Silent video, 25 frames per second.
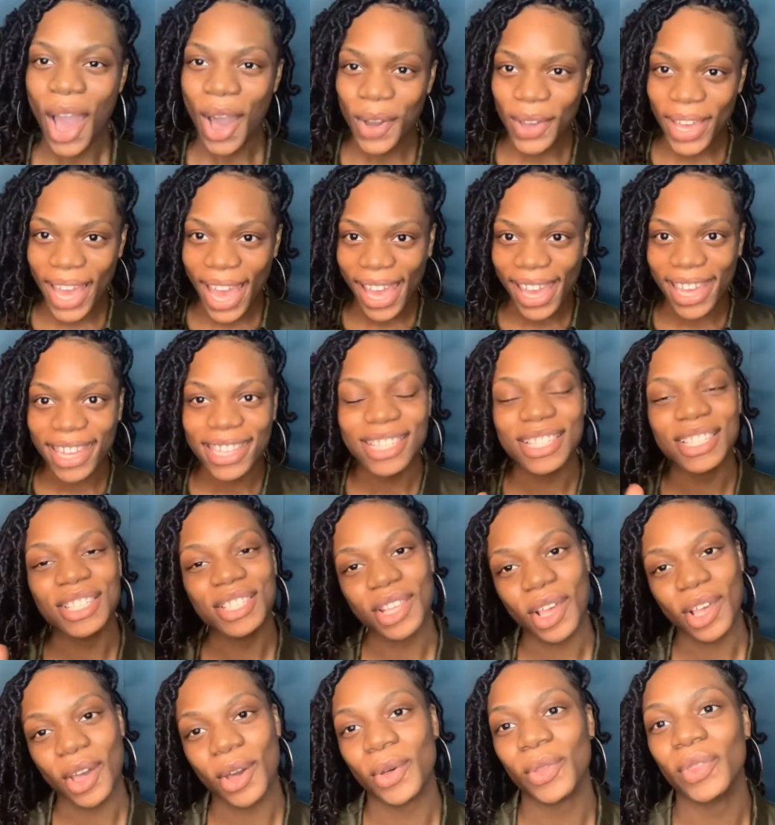Okay,
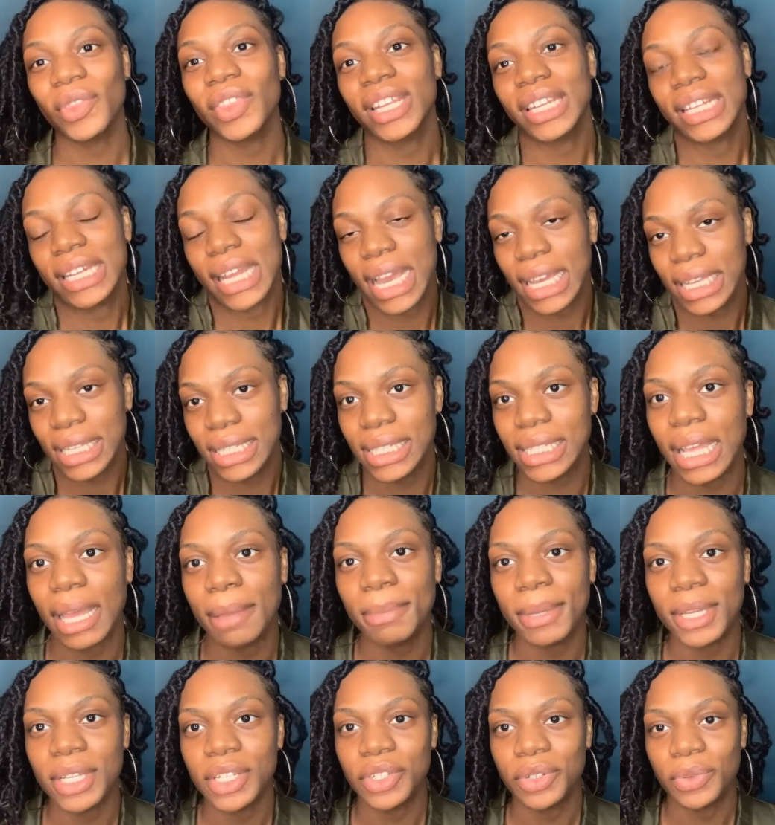so the next
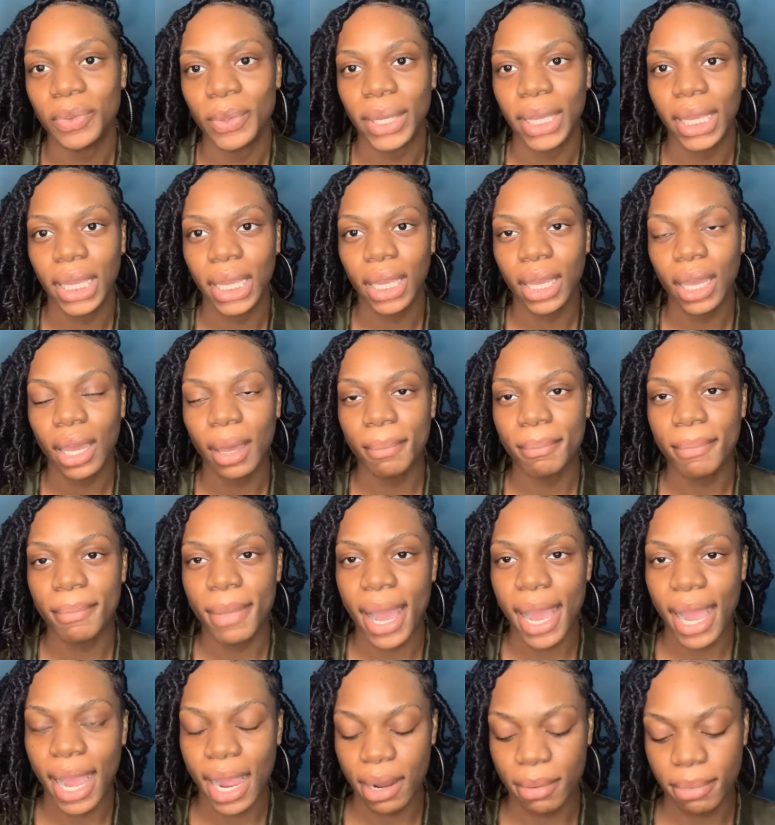step in doing
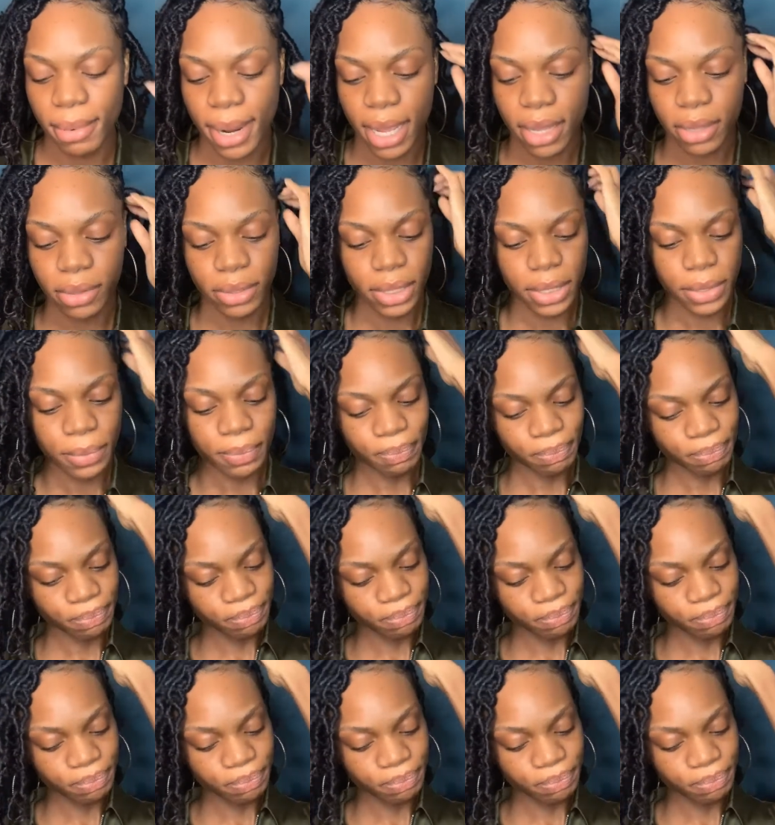my eyebrows,